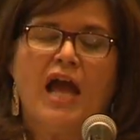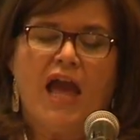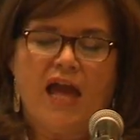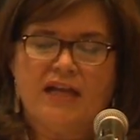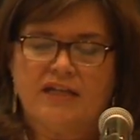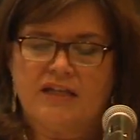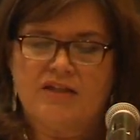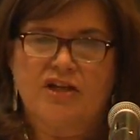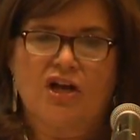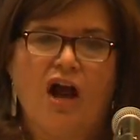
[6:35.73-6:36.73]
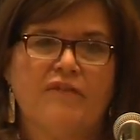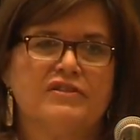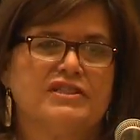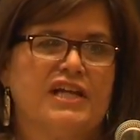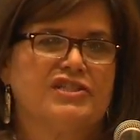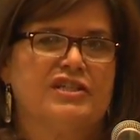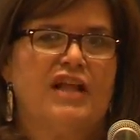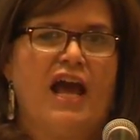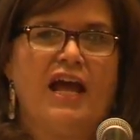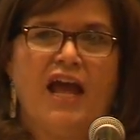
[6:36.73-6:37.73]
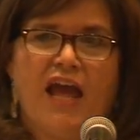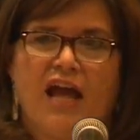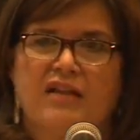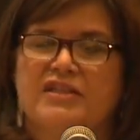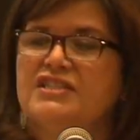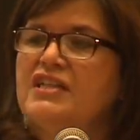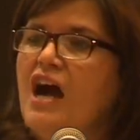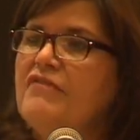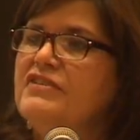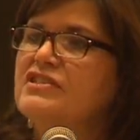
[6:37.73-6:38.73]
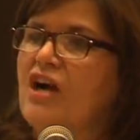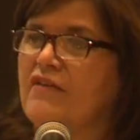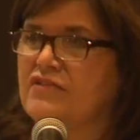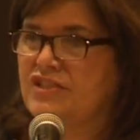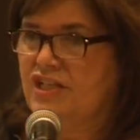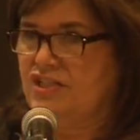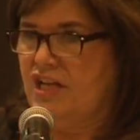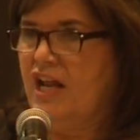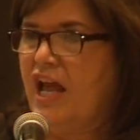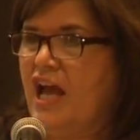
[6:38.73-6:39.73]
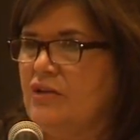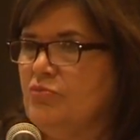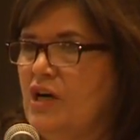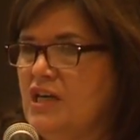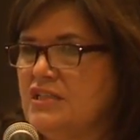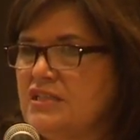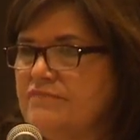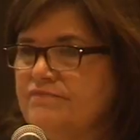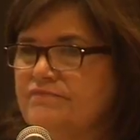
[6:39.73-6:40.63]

And the conversation at hand, the toughest conversation at hand was,